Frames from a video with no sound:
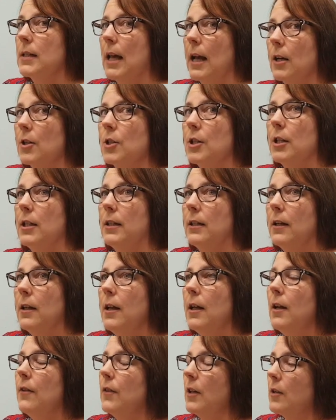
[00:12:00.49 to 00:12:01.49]
was actually
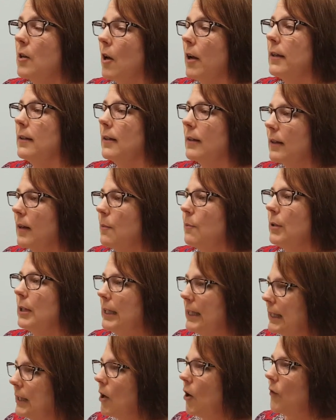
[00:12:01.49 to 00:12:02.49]
the ninth
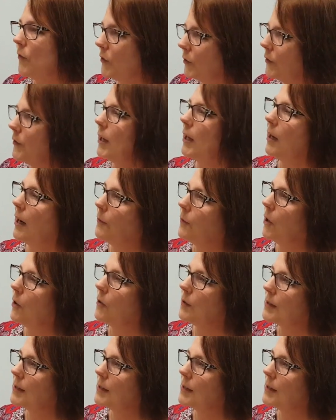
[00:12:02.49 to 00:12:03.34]
complete novel that I wrote,